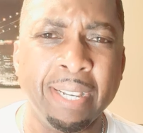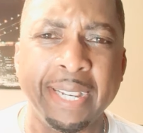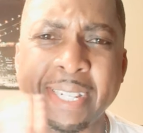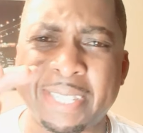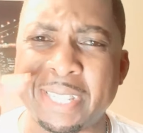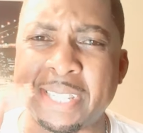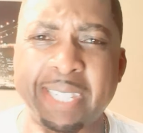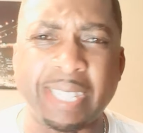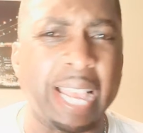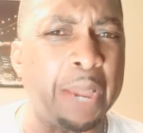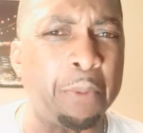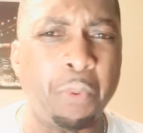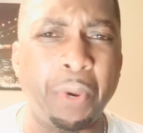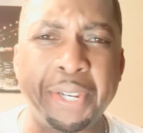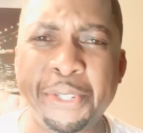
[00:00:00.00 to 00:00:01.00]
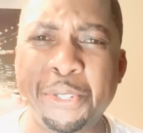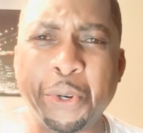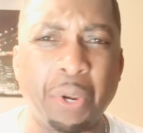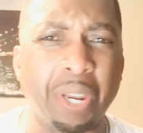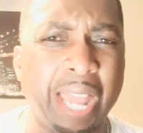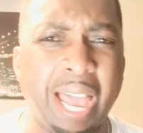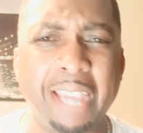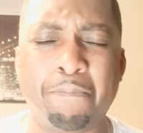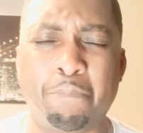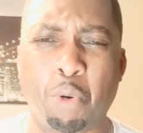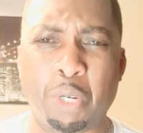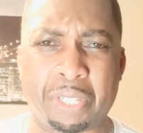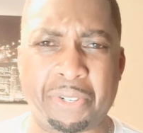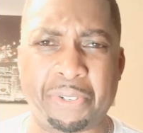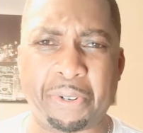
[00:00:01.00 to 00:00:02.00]
It's the same way in your life,
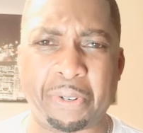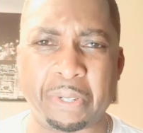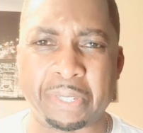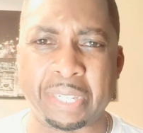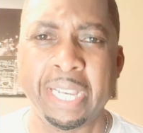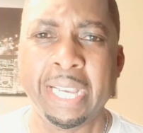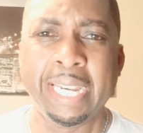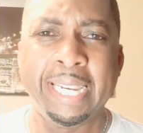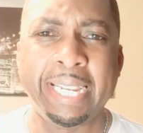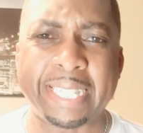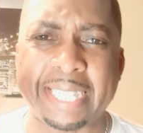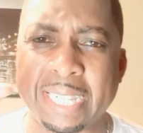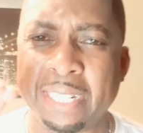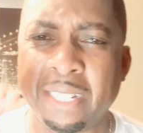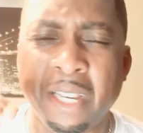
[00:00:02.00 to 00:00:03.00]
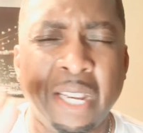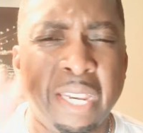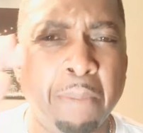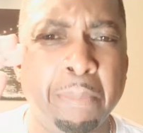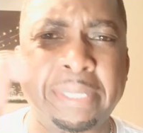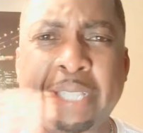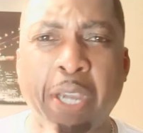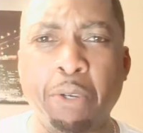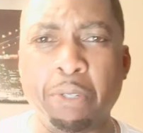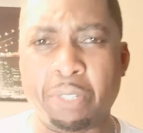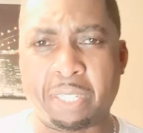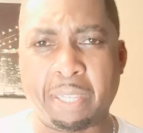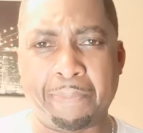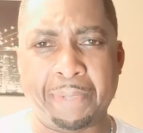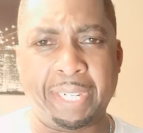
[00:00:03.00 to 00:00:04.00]
boys and girls. Listen, let me tell you
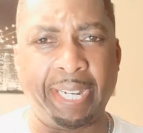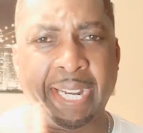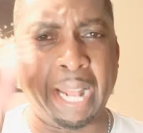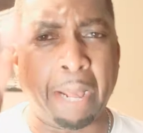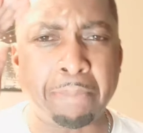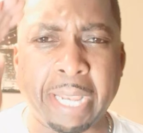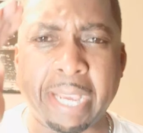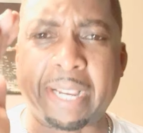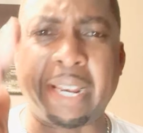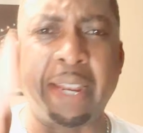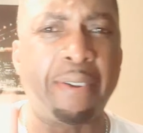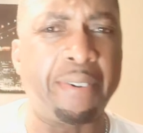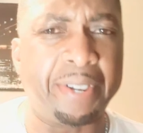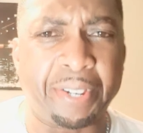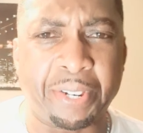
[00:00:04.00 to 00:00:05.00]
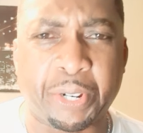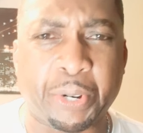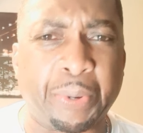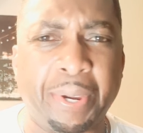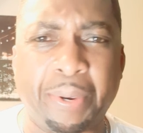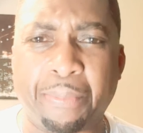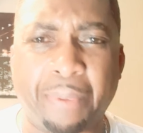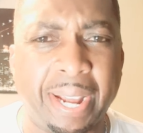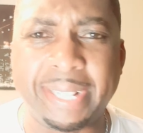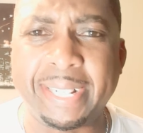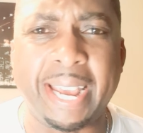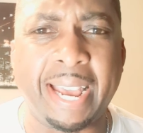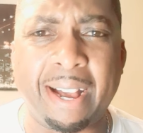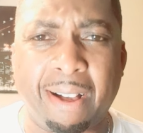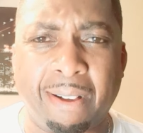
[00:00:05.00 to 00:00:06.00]
something, and I'm declaring and decreeing right
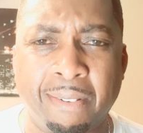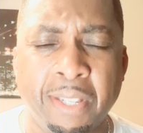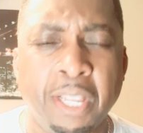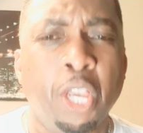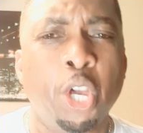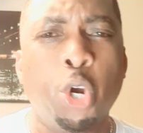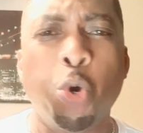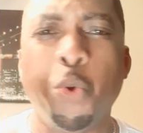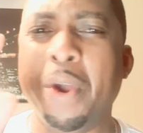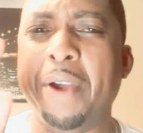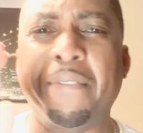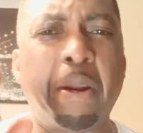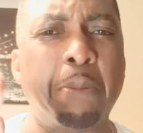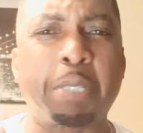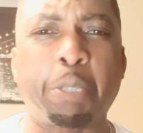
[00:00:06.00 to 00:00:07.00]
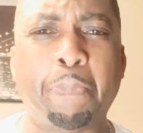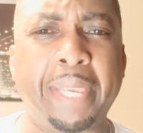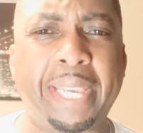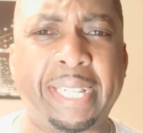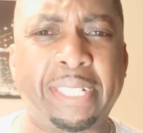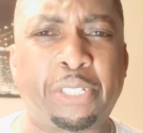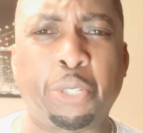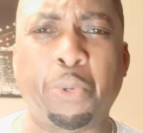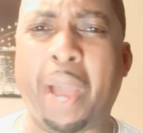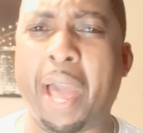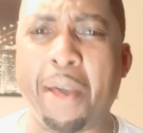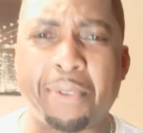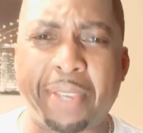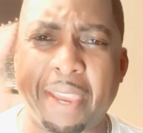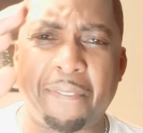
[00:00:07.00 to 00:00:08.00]
now. Whoever I'm speaking to,
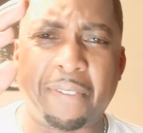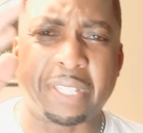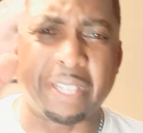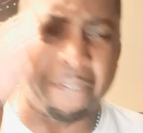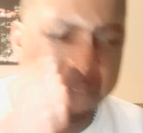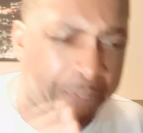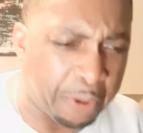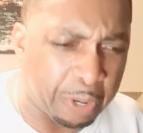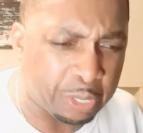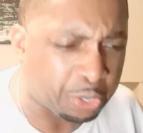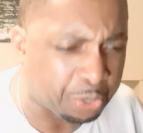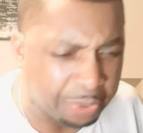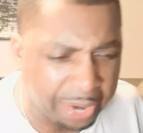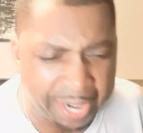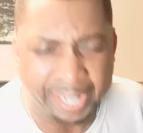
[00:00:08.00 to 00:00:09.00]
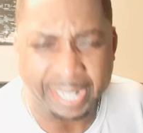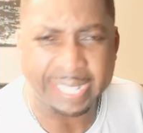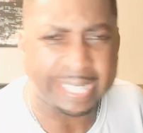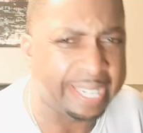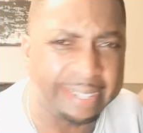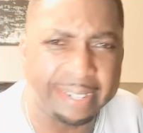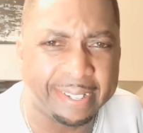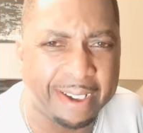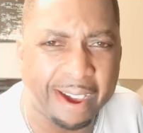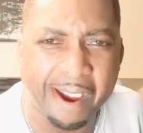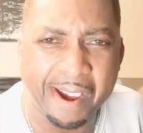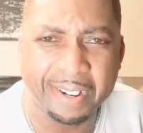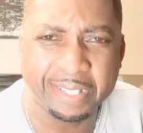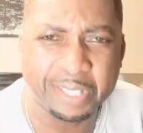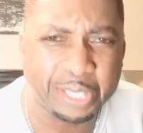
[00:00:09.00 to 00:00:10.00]
I don't care if it's a first grade, a
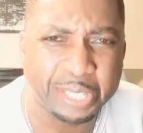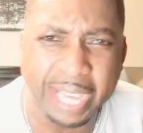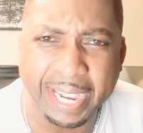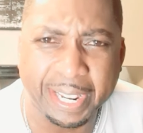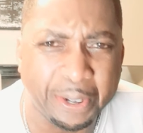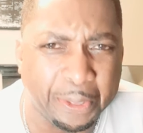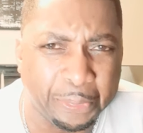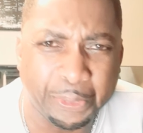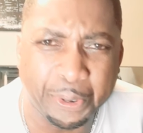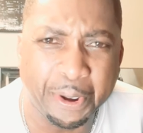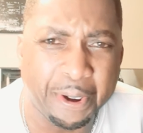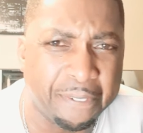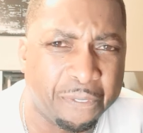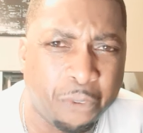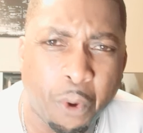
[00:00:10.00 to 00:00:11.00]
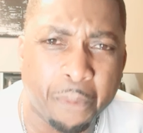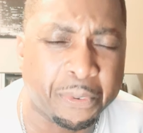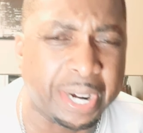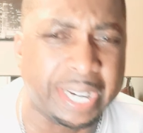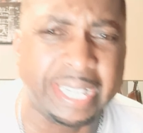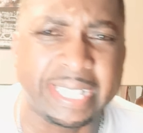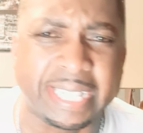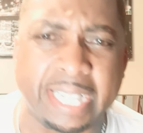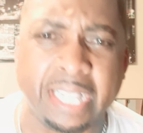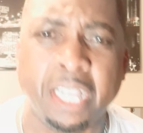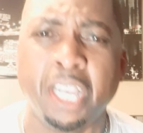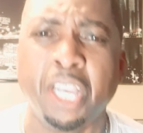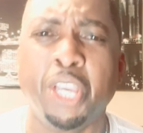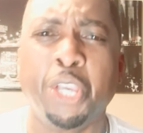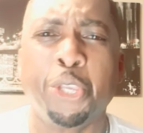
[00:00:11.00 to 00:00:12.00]
kindergarten, a second, a third, fourth grade. Listen,
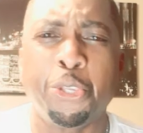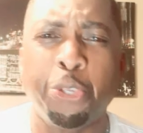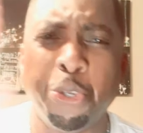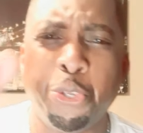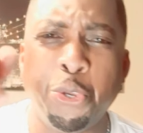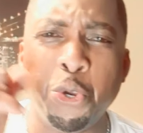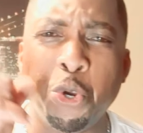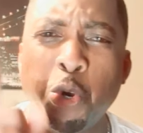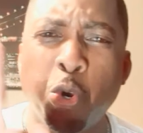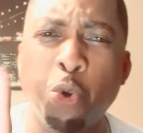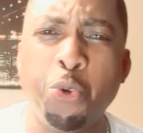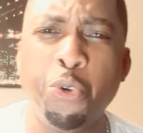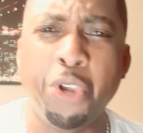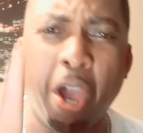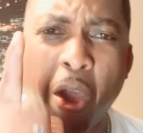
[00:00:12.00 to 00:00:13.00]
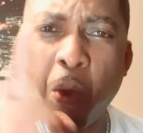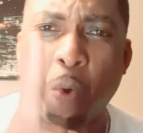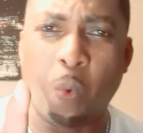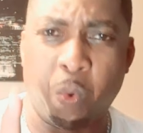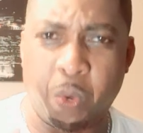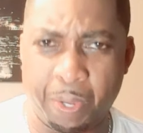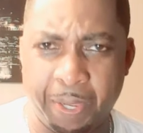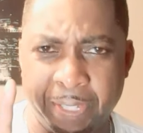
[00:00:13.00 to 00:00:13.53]
you know,